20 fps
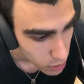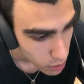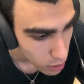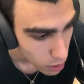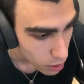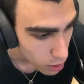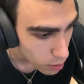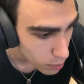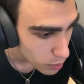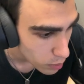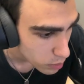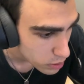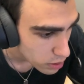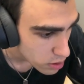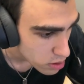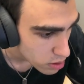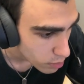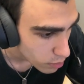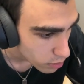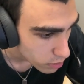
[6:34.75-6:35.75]
Oh, but what
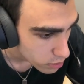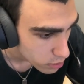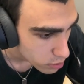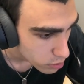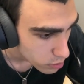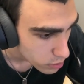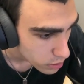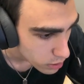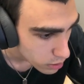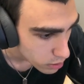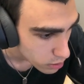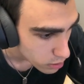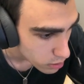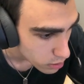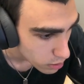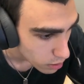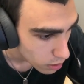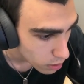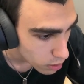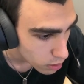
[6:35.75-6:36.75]
does the market do here?
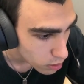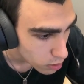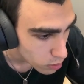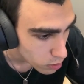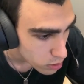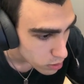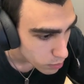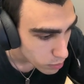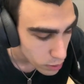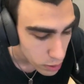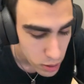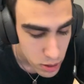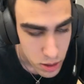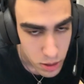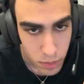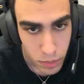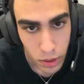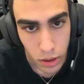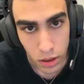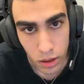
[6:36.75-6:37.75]
Oh, it breaks
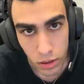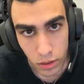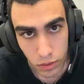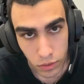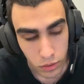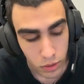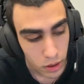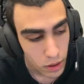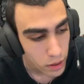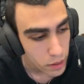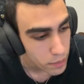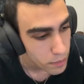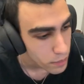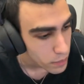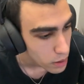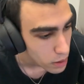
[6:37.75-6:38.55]
above, right?